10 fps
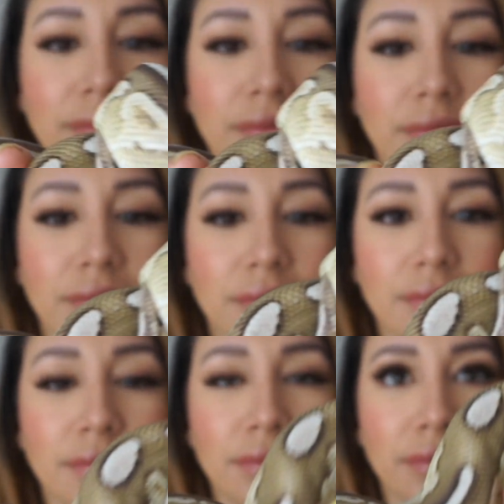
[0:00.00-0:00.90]
But
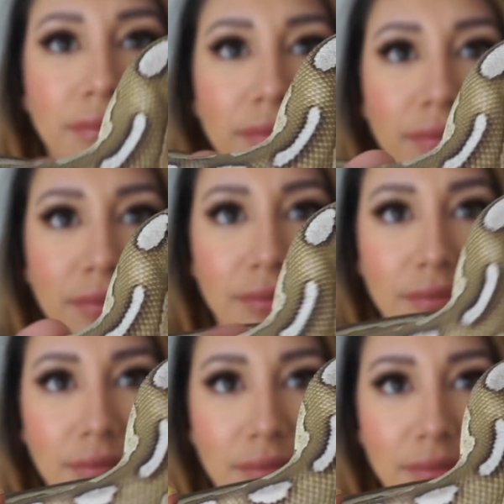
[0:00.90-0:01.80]
he's
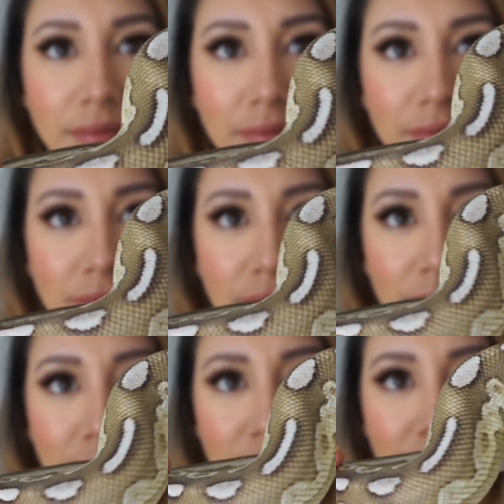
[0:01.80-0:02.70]
maybe
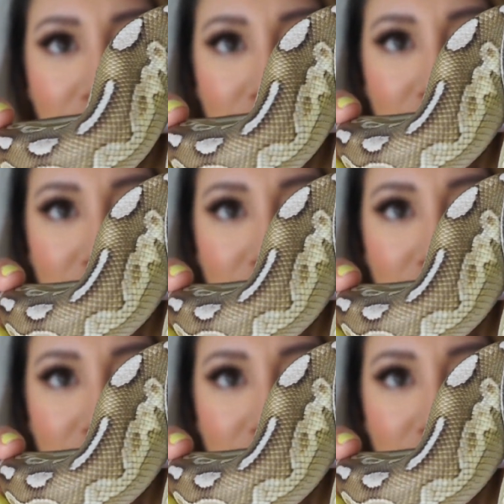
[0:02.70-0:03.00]
just